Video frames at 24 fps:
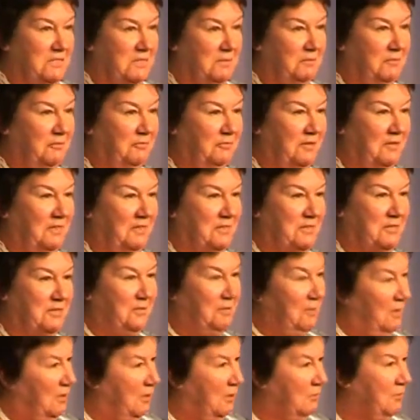I'm afraid, so
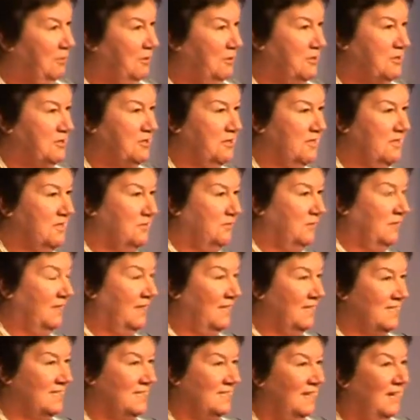I'll apologise for
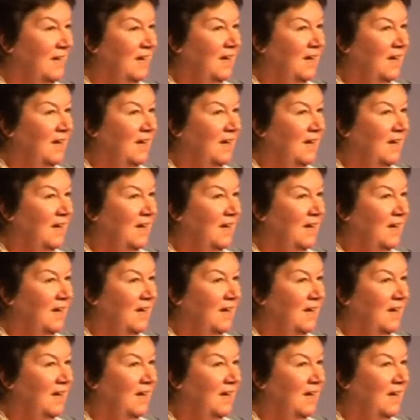that.